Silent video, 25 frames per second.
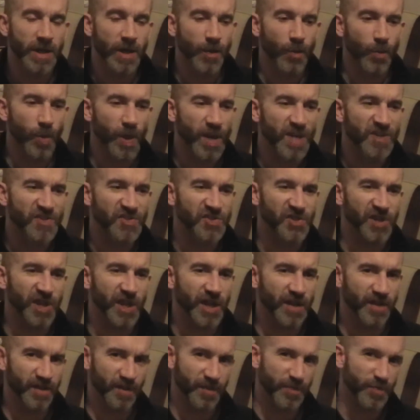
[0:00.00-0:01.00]
we're
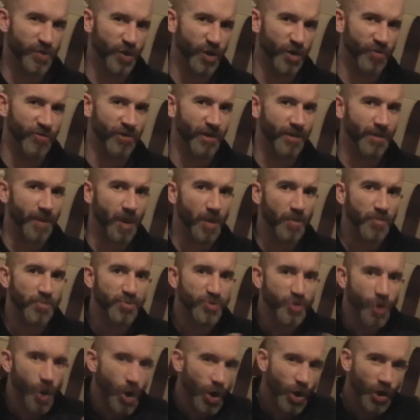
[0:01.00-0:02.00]
seeing the programme
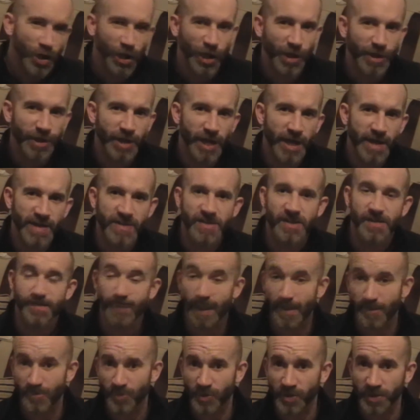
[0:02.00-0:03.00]
broken into
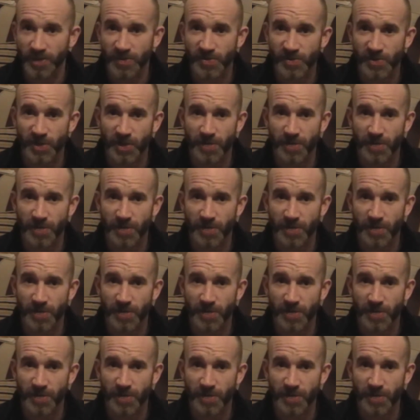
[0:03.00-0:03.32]
memories